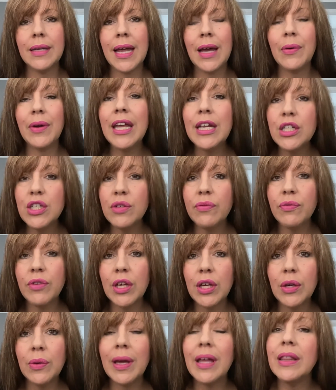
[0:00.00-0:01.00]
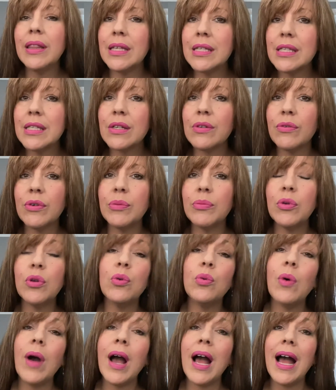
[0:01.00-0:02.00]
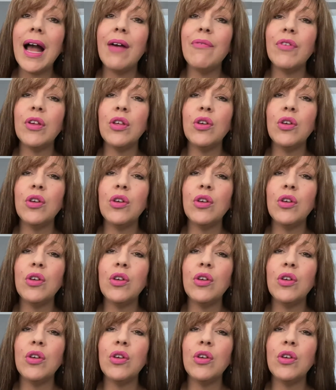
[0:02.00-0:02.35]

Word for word: Now, each of you in this group will all have